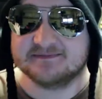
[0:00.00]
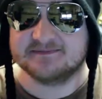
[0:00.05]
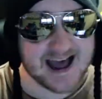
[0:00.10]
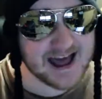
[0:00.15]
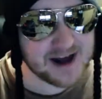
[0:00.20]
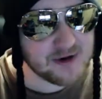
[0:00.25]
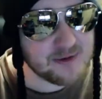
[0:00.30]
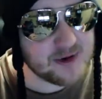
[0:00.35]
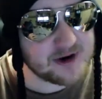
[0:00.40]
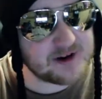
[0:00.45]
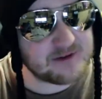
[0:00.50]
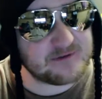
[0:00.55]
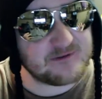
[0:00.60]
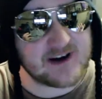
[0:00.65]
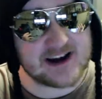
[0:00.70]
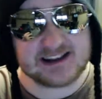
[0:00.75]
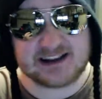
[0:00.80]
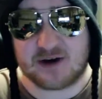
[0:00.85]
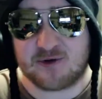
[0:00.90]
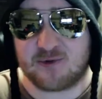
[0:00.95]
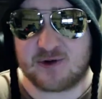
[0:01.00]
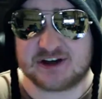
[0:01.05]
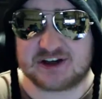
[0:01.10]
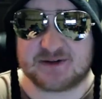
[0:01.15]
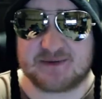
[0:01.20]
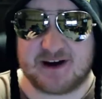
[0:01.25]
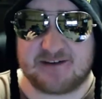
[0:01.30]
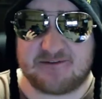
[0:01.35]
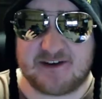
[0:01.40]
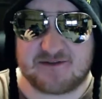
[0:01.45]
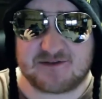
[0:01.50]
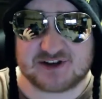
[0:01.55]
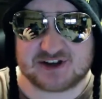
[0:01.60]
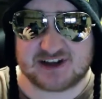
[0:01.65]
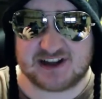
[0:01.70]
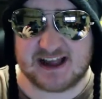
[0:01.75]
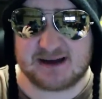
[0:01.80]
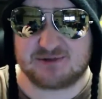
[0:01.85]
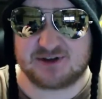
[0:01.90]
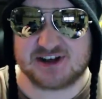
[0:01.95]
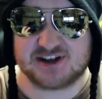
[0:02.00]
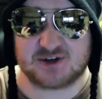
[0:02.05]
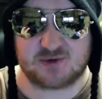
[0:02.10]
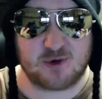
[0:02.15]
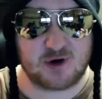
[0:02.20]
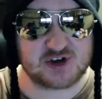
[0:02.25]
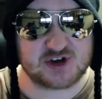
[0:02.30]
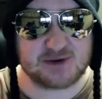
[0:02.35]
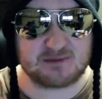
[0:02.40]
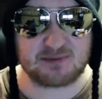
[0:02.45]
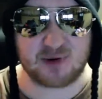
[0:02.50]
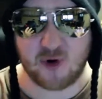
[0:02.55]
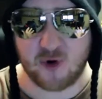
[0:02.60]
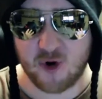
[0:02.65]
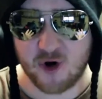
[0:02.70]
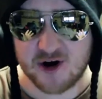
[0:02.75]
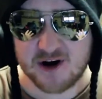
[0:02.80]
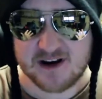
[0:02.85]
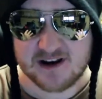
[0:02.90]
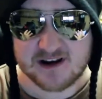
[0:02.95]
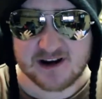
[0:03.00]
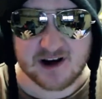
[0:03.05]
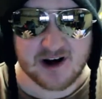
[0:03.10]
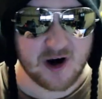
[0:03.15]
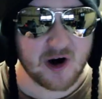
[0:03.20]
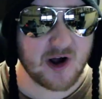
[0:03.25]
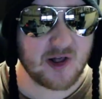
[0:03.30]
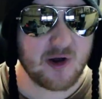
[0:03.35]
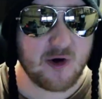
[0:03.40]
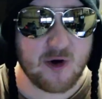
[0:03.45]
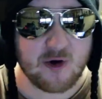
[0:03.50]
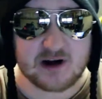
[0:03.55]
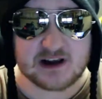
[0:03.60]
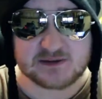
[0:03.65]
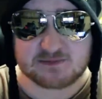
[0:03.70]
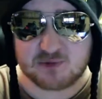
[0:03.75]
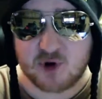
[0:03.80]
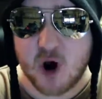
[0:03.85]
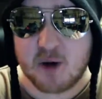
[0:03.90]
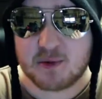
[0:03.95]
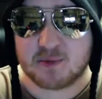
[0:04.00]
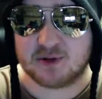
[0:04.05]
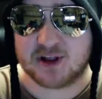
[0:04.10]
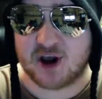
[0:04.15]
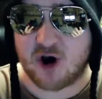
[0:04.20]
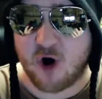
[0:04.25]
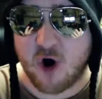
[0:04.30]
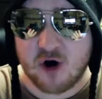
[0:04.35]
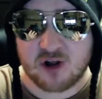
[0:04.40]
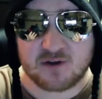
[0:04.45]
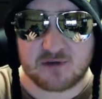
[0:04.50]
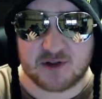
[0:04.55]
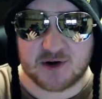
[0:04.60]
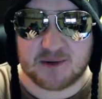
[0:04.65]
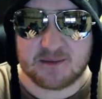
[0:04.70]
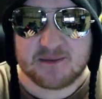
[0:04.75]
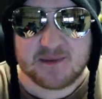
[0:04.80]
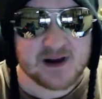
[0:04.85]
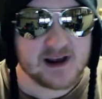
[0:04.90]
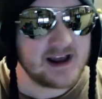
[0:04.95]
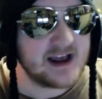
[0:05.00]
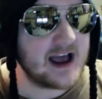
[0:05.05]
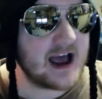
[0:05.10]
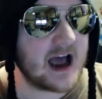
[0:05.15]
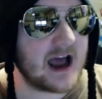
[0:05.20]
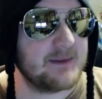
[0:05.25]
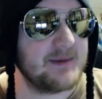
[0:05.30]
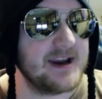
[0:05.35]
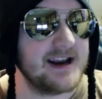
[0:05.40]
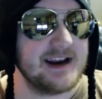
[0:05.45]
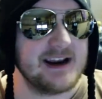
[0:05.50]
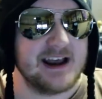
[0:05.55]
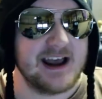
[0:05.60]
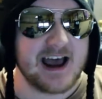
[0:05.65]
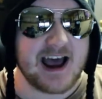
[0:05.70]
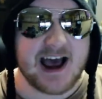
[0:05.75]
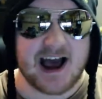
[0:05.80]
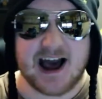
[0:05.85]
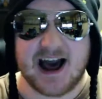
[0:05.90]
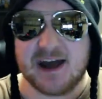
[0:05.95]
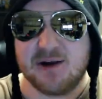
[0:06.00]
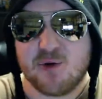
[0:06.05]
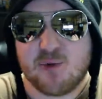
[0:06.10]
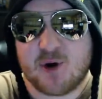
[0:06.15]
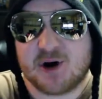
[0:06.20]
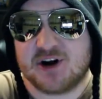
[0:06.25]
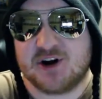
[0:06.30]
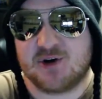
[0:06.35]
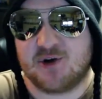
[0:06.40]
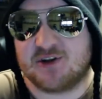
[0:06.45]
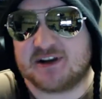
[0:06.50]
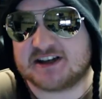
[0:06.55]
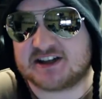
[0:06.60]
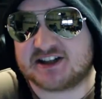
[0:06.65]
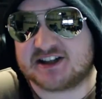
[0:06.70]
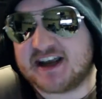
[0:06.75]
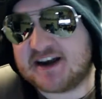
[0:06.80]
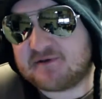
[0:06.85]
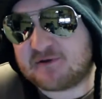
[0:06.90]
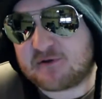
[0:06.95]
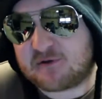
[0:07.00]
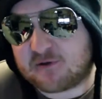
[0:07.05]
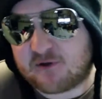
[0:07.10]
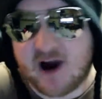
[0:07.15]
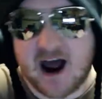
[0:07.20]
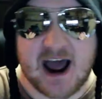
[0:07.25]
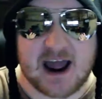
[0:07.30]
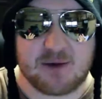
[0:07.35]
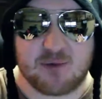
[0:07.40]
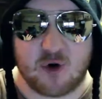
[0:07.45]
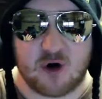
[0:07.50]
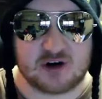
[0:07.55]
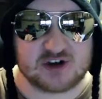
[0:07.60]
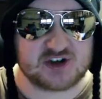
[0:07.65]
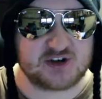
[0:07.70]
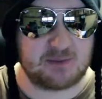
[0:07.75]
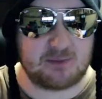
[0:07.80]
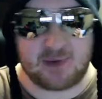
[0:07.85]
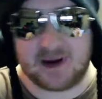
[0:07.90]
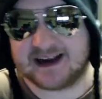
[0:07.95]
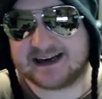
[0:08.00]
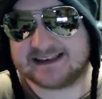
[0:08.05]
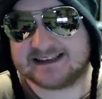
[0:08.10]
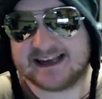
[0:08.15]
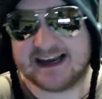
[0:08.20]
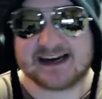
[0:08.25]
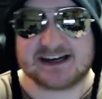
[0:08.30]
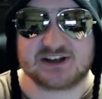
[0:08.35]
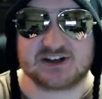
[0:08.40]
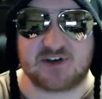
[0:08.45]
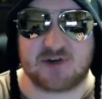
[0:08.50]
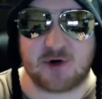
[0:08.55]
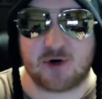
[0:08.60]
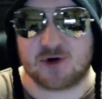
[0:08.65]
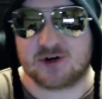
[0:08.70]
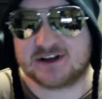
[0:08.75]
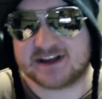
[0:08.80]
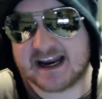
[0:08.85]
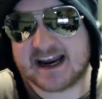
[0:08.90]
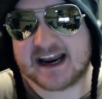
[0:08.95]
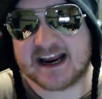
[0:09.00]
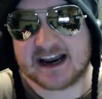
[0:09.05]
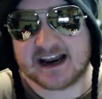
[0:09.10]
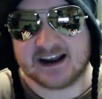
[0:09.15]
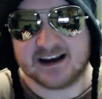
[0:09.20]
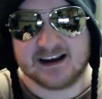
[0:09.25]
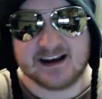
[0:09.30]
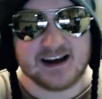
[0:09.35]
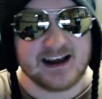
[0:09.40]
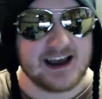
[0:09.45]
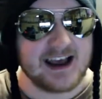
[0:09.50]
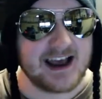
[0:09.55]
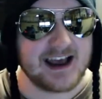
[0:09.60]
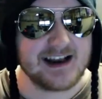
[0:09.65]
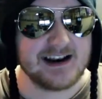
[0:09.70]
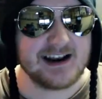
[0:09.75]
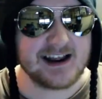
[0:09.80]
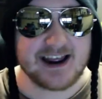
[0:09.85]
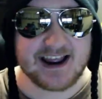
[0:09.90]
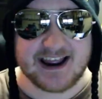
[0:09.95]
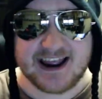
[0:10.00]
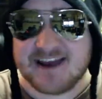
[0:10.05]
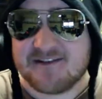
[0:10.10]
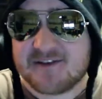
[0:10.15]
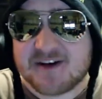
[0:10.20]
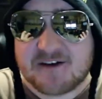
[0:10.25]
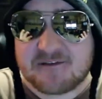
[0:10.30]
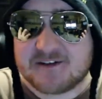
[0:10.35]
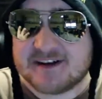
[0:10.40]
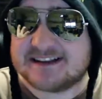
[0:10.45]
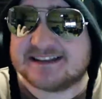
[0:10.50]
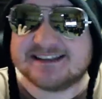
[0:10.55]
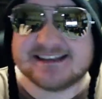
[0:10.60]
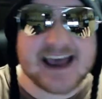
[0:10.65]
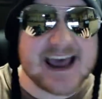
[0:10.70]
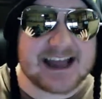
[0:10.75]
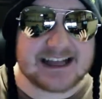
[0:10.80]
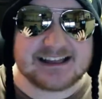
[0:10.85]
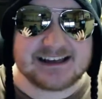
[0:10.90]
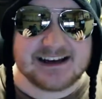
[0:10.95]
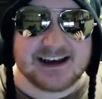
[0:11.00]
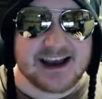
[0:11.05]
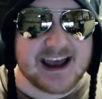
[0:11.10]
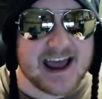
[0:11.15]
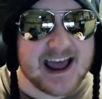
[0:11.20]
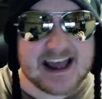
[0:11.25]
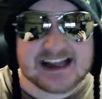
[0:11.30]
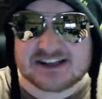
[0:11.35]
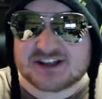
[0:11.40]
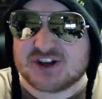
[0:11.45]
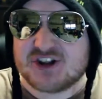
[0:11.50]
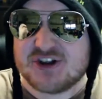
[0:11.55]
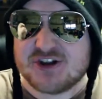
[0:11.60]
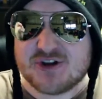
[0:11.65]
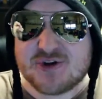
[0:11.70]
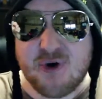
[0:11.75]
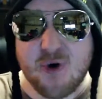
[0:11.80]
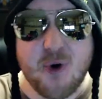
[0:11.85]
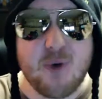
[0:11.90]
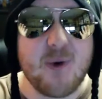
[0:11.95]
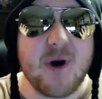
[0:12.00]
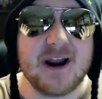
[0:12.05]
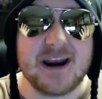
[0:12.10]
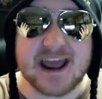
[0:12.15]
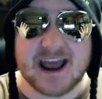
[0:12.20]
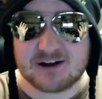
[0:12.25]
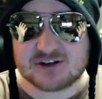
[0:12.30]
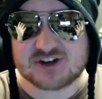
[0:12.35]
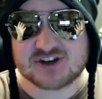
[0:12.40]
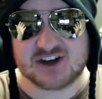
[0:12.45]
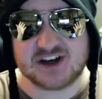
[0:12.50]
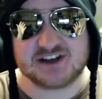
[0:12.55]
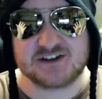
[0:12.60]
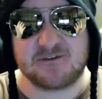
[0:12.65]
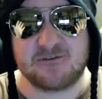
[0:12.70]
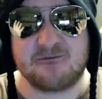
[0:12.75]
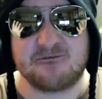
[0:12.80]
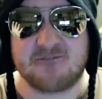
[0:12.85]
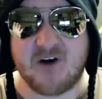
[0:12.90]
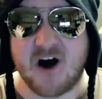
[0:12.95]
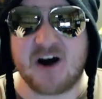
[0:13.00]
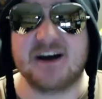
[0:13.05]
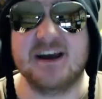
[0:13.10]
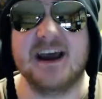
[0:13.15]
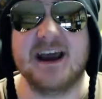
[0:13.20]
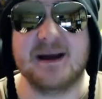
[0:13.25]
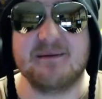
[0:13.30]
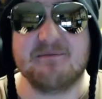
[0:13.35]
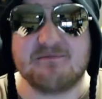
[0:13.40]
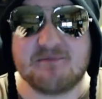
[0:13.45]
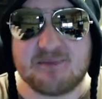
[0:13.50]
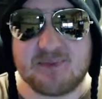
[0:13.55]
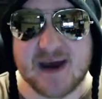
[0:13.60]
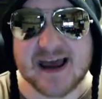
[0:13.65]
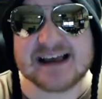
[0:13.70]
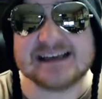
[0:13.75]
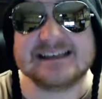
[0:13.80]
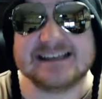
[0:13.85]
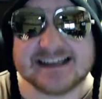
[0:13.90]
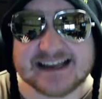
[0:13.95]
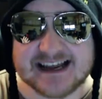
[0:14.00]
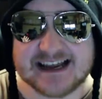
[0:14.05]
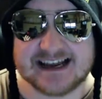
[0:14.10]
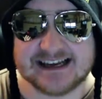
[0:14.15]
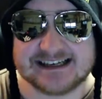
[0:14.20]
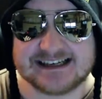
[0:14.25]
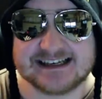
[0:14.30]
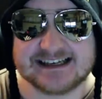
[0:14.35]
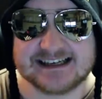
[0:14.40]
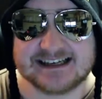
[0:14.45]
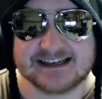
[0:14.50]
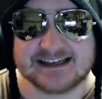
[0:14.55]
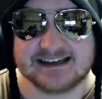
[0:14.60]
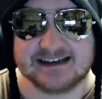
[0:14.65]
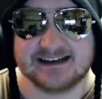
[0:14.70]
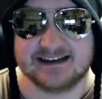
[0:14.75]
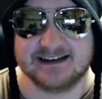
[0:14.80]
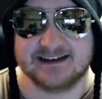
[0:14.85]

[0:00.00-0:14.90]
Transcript: I don't want to find out which of my favourite celebrities are watching porn, although it's probably all of them. I mean, I don't want to know that Stephen Fry watched Big Dicks 13, and even if he did, it's no one else's fucking business.